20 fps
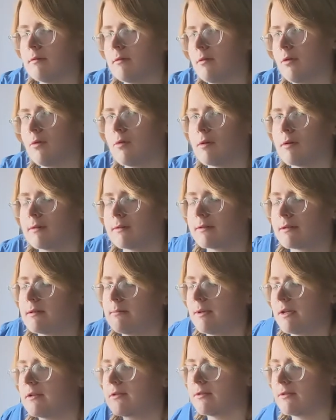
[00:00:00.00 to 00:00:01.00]
gourds
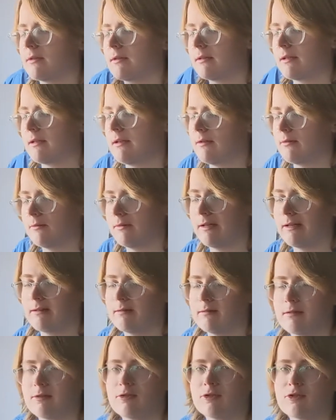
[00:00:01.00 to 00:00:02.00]
to make sure that they don't
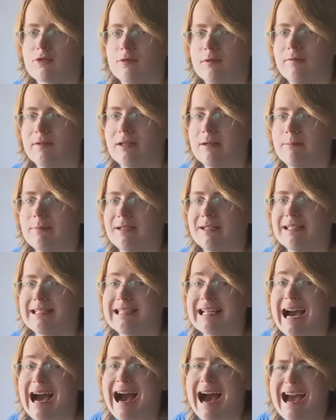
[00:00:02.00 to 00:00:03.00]
like shrivel up and
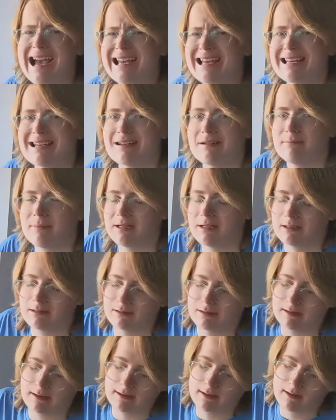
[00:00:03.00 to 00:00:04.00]
die
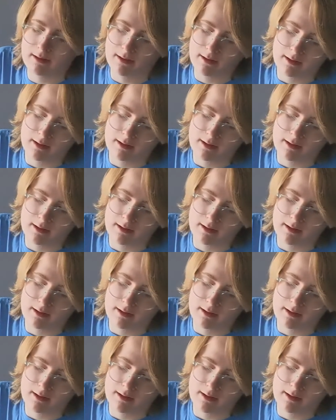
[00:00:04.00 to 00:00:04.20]
immediately?